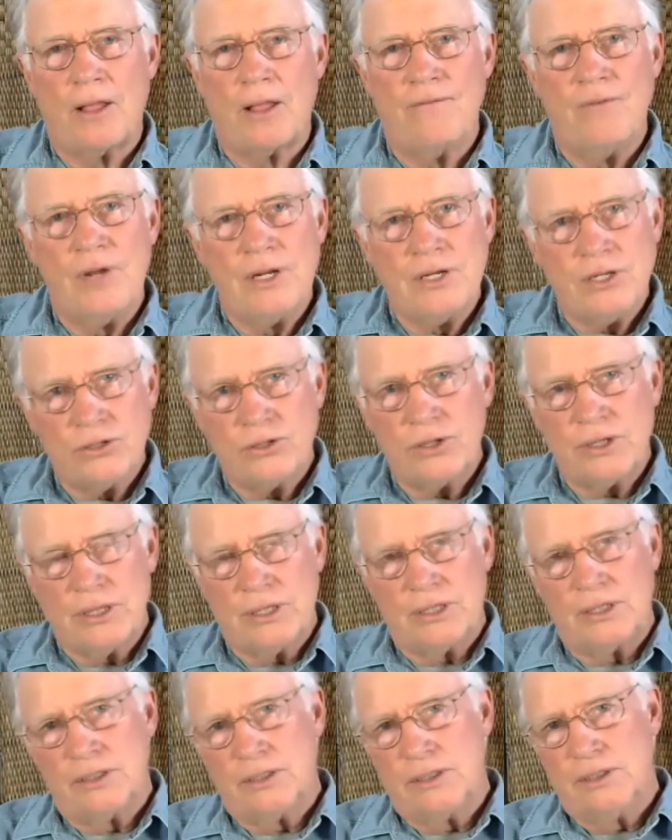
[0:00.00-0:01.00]
eventually
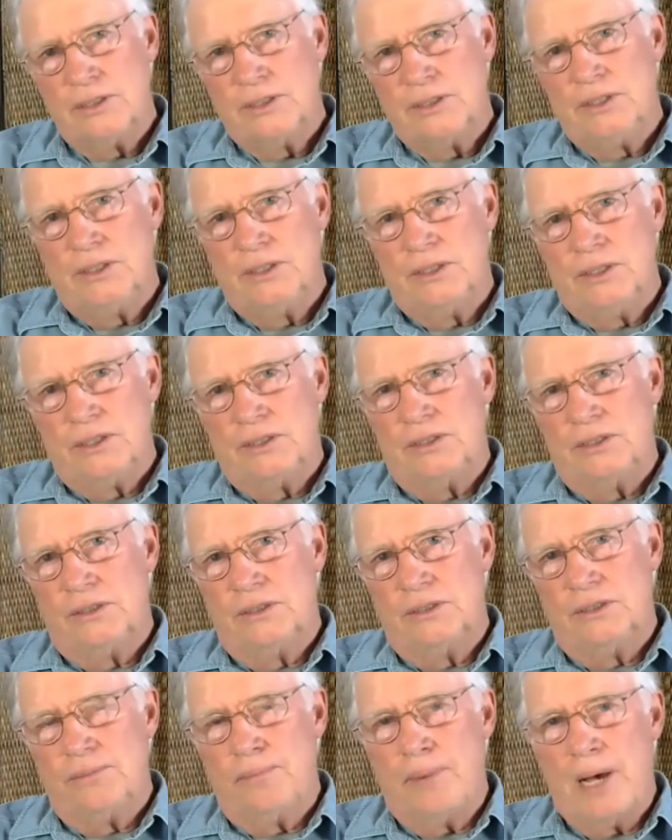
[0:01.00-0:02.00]
the
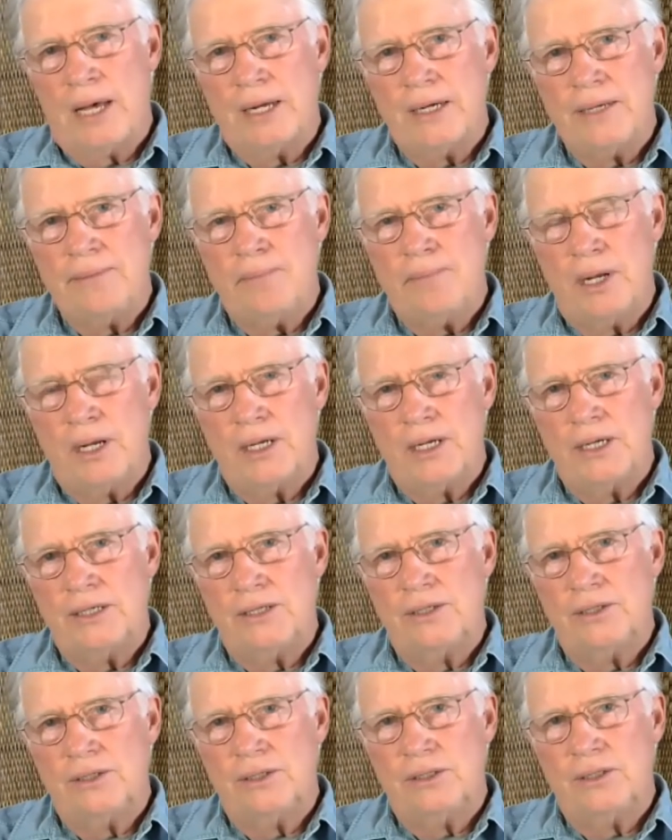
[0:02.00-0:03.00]
body
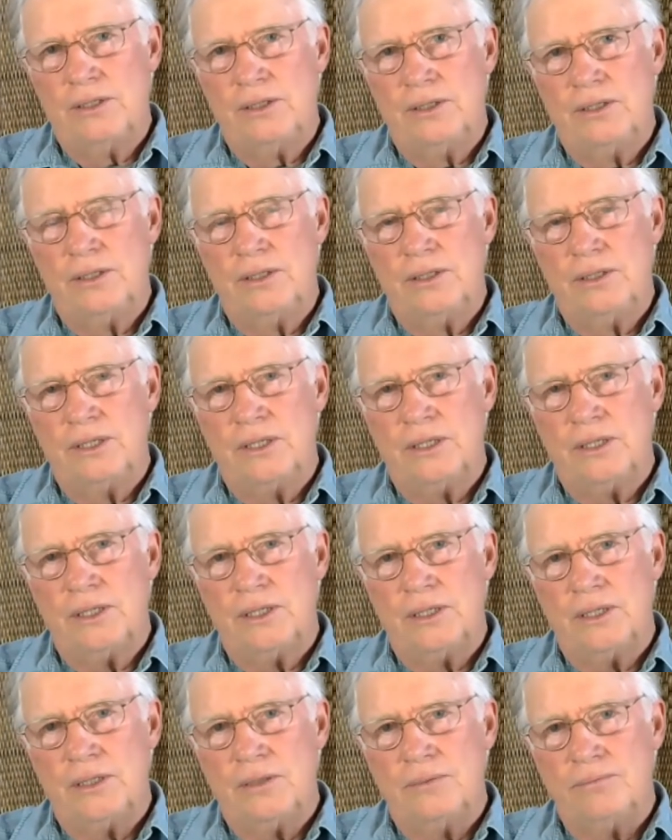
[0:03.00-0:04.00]
mind
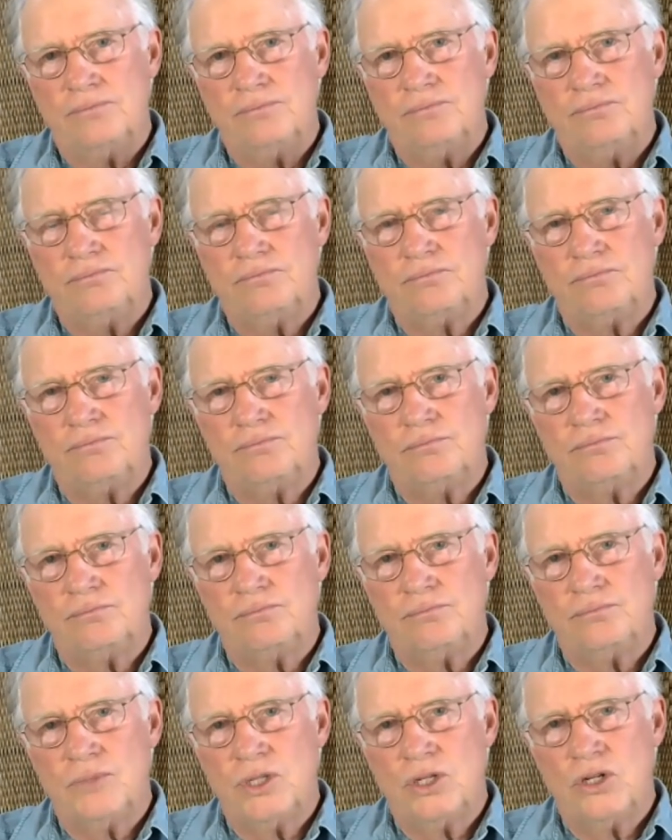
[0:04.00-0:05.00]
um,
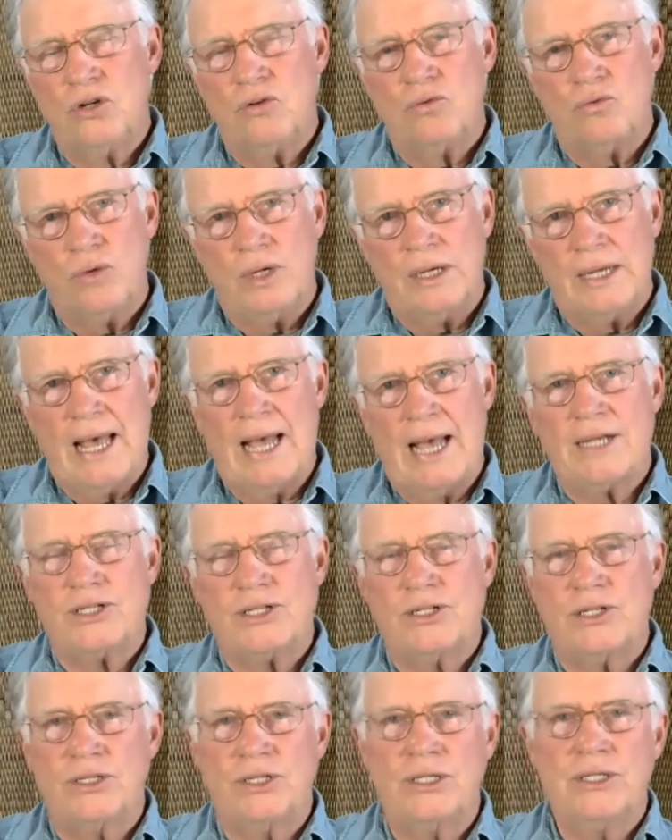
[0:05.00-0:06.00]

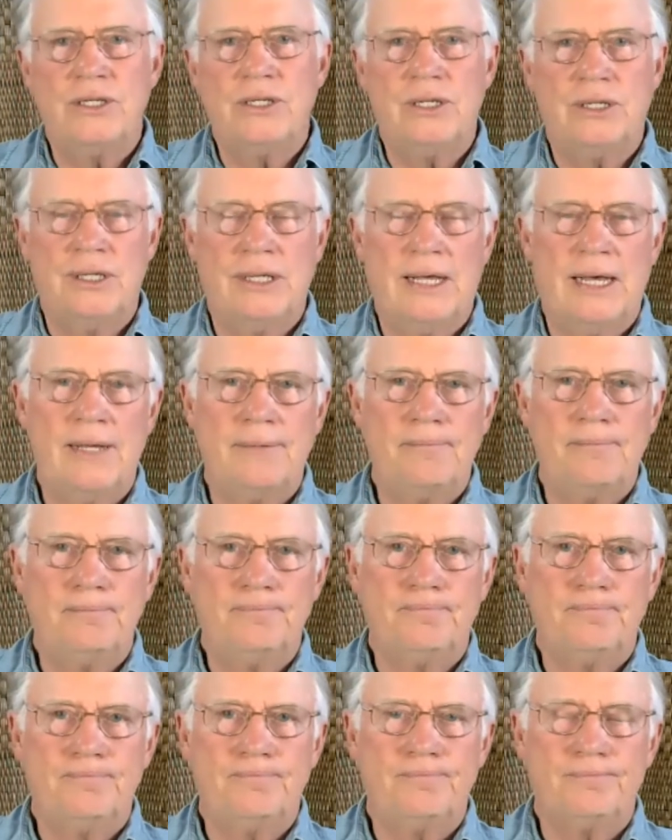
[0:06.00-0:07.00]
relaxes into that.
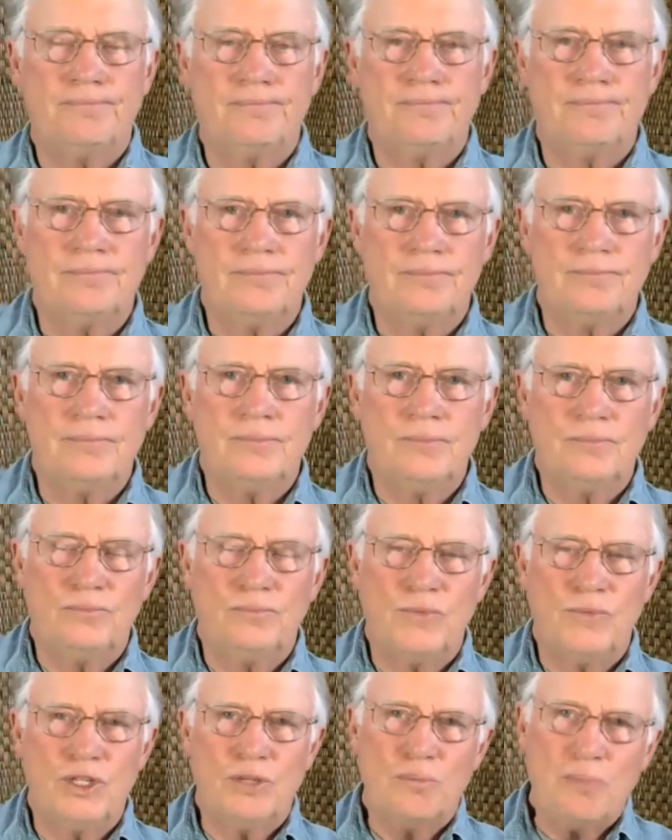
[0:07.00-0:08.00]

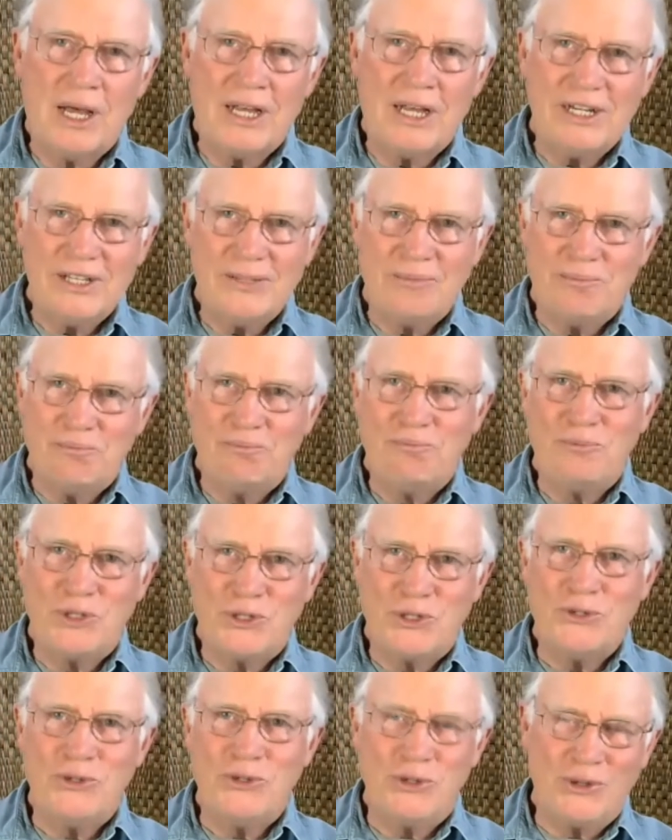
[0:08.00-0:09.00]
The body
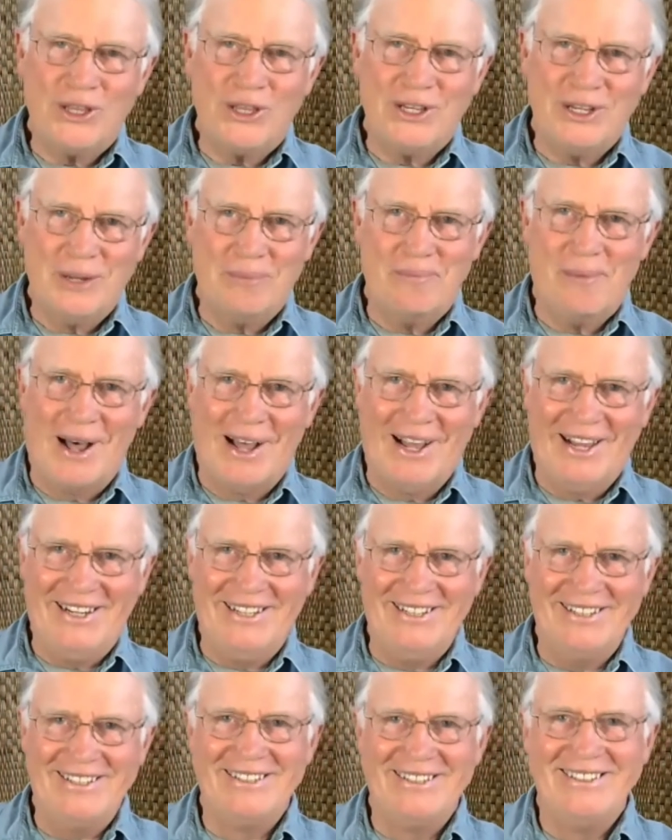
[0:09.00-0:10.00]
sooner than the
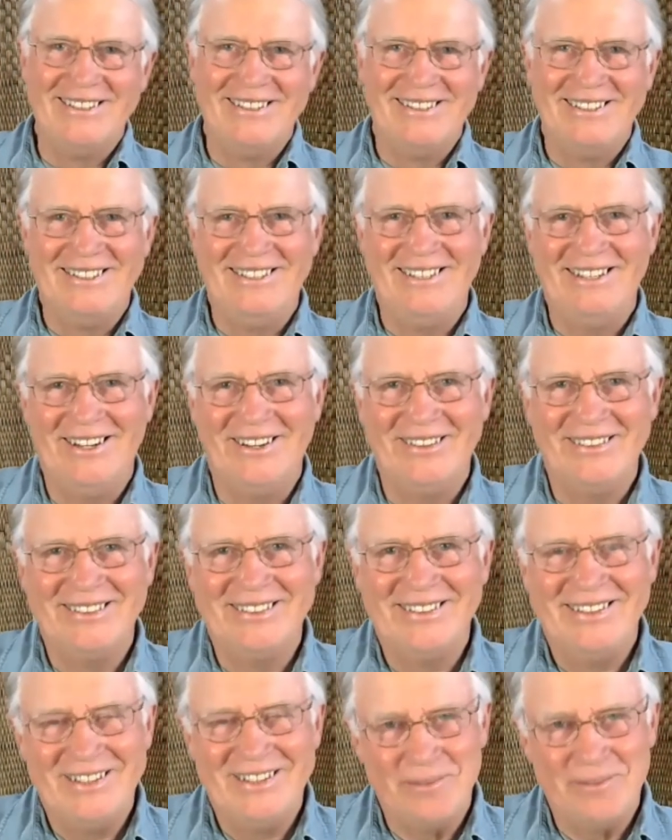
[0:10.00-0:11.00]
mind, the
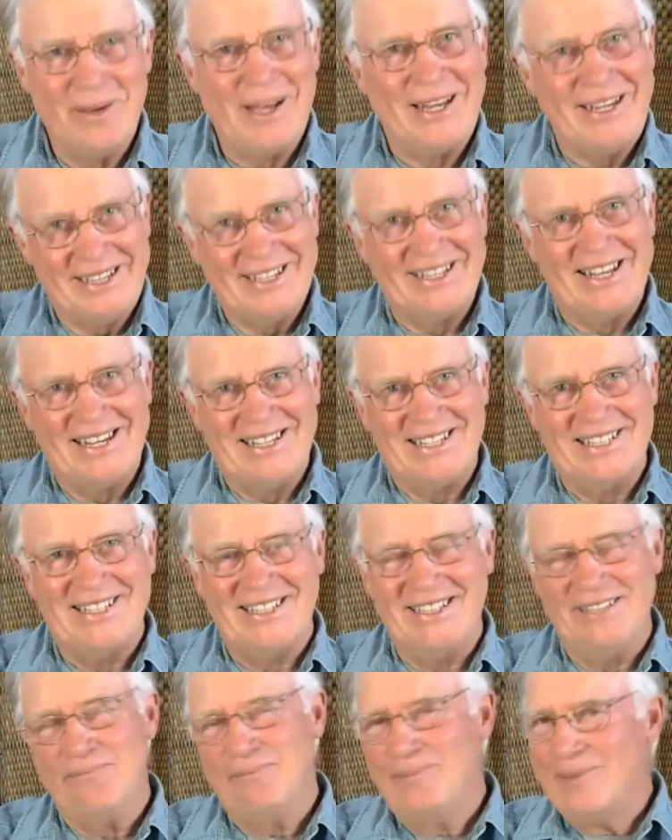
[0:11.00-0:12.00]
body likes
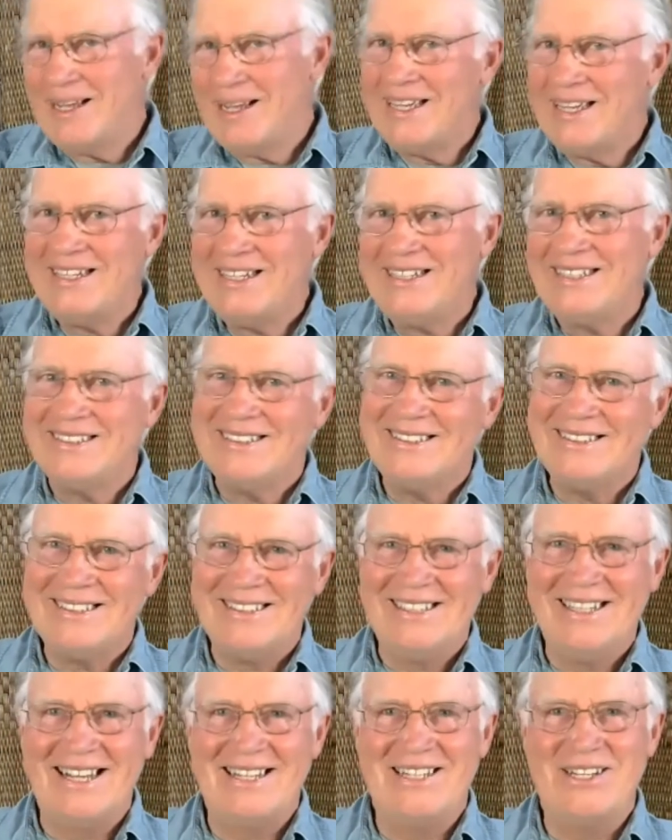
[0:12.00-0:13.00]
it. Mind,
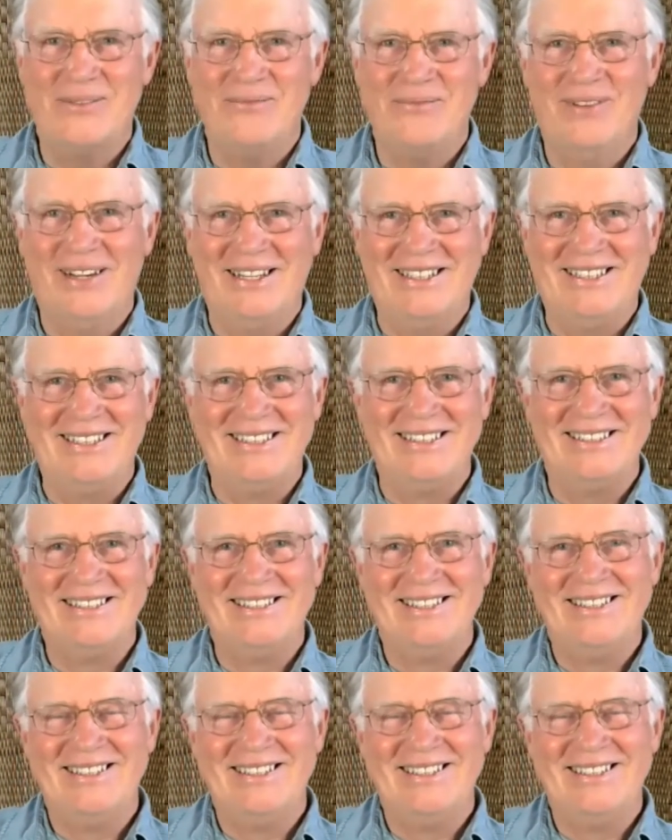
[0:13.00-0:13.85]
not so much.